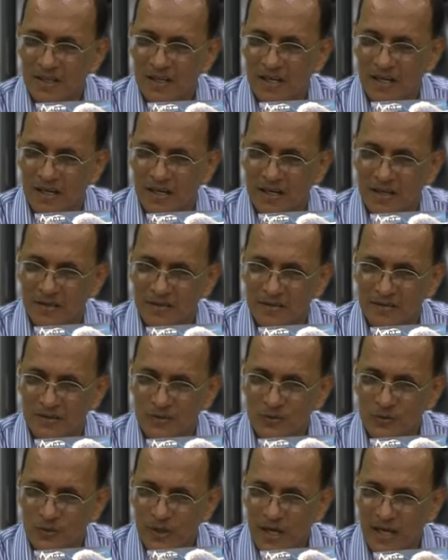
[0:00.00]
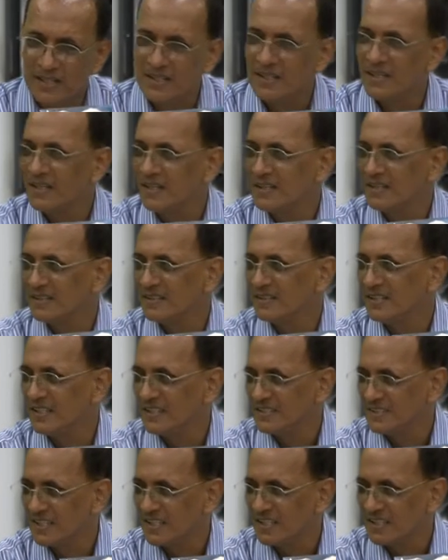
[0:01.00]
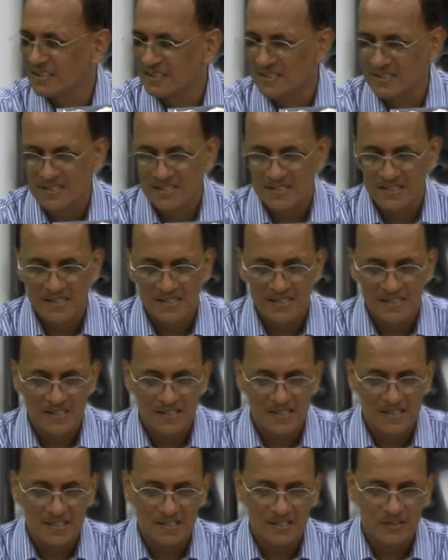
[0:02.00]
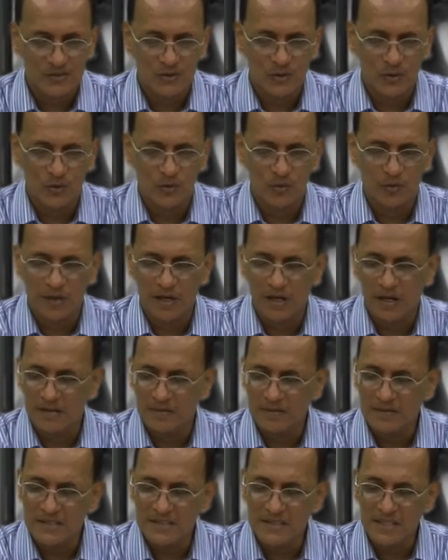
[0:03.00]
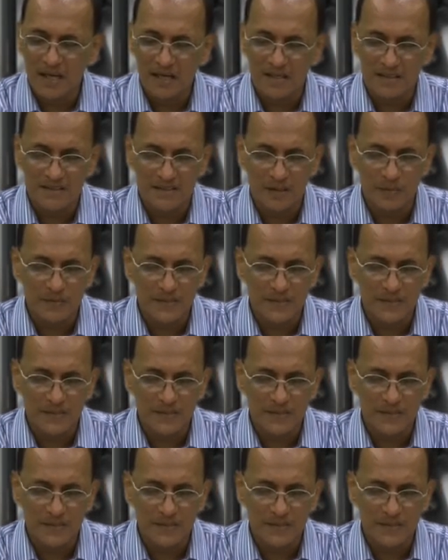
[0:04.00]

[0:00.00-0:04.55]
to handle their children. So these are some